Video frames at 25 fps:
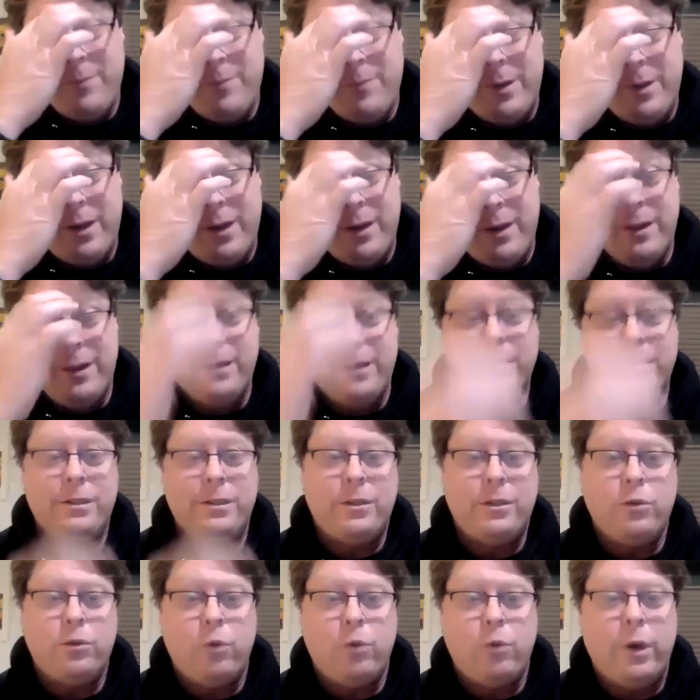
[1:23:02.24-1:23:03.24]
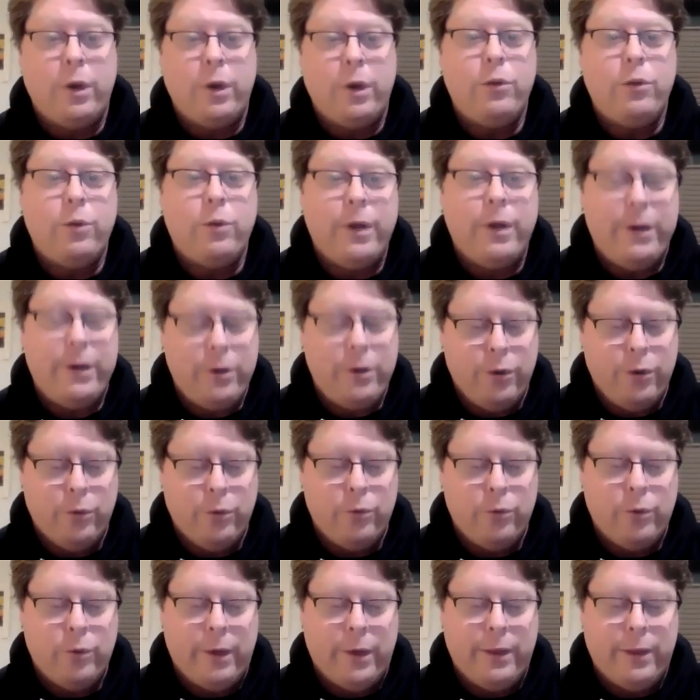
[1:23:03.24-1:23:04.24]
it was 2022,
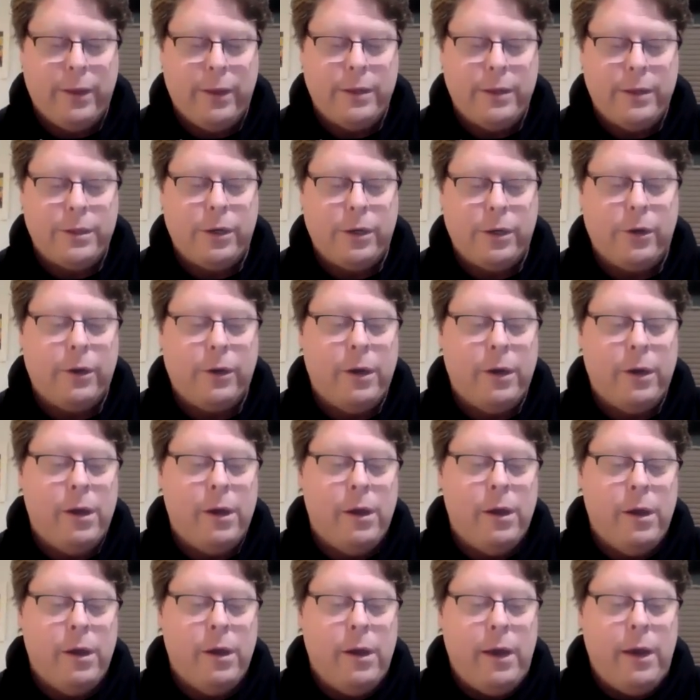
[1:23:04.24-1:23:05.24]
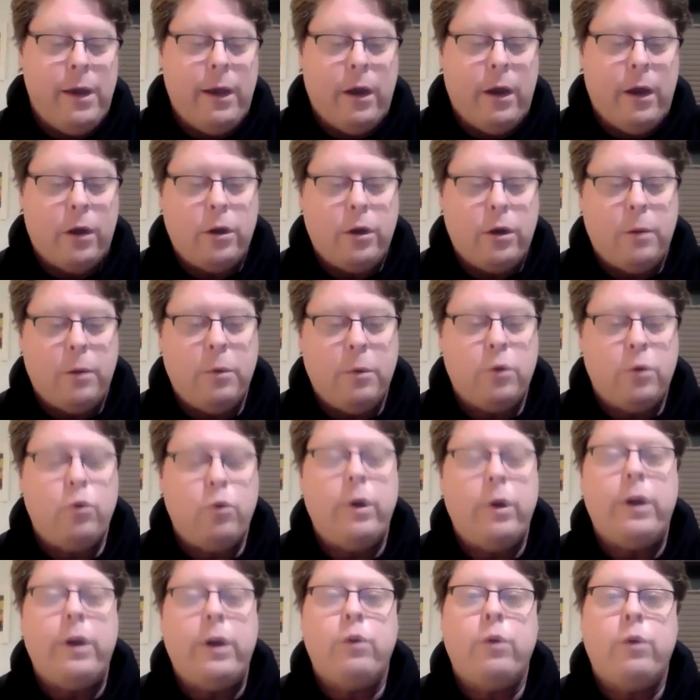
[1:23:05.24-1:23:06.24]
right? This year, in October
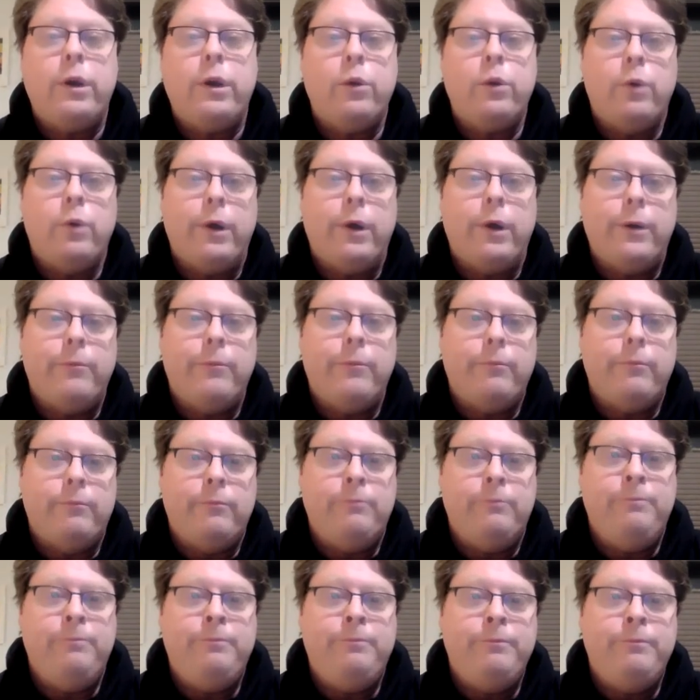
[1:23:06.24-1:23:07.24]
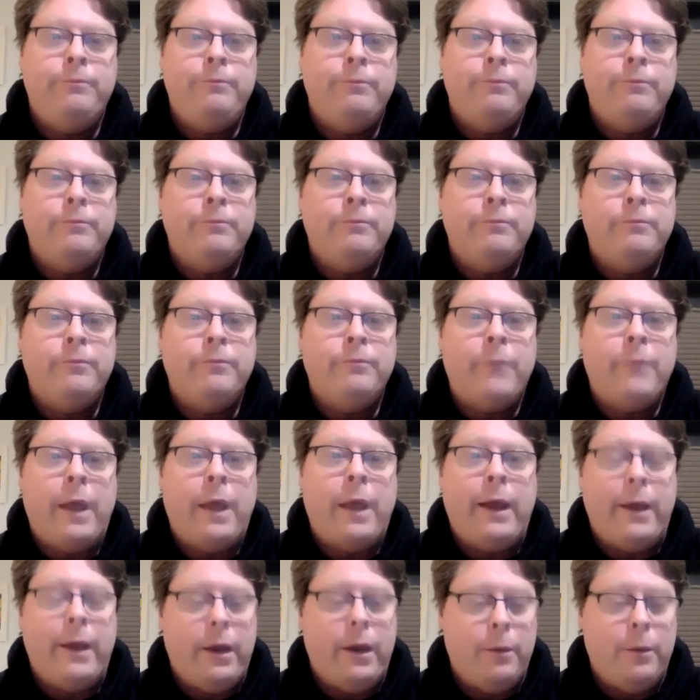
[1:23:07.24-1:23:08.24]
2021, I
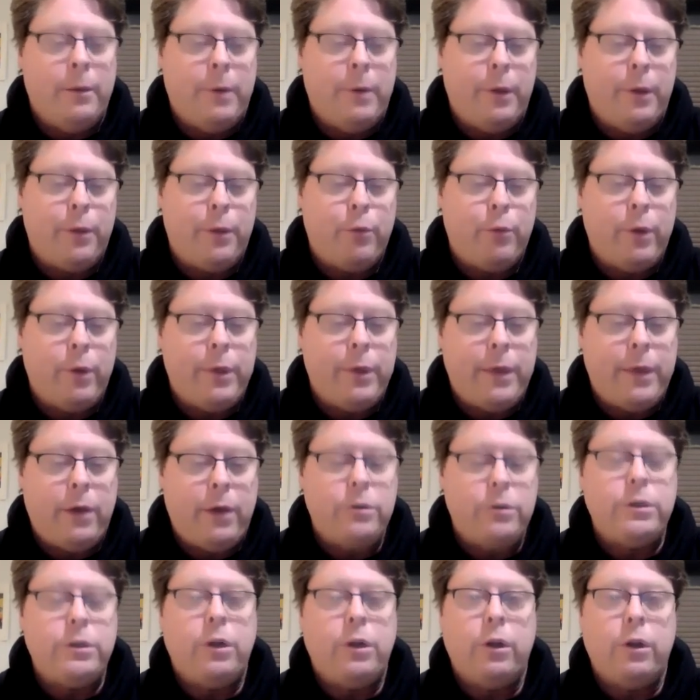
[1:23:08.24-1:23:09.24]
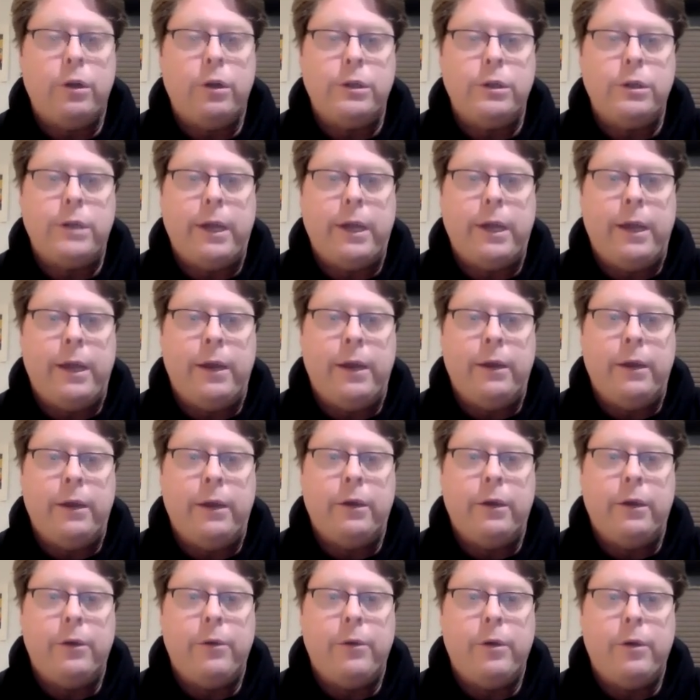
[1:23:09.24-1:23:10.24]
had about $3,000 in
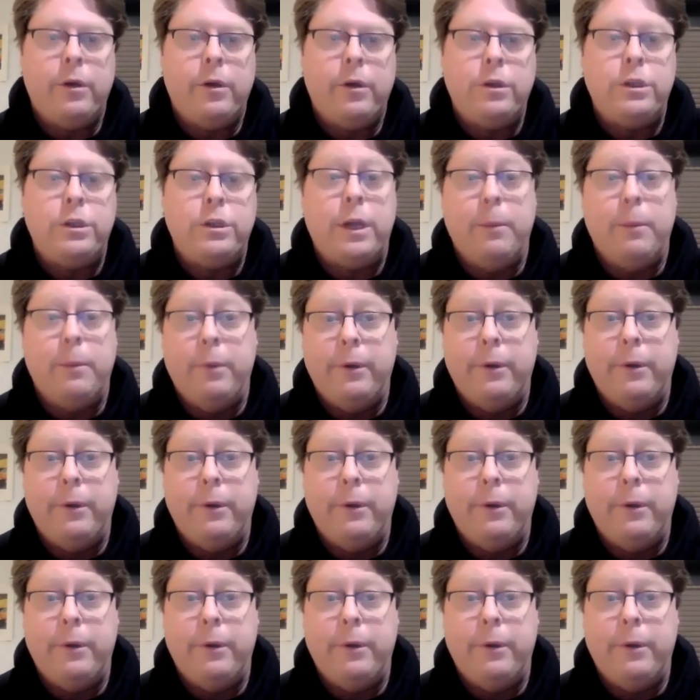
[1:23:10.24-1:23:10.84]
SHIB.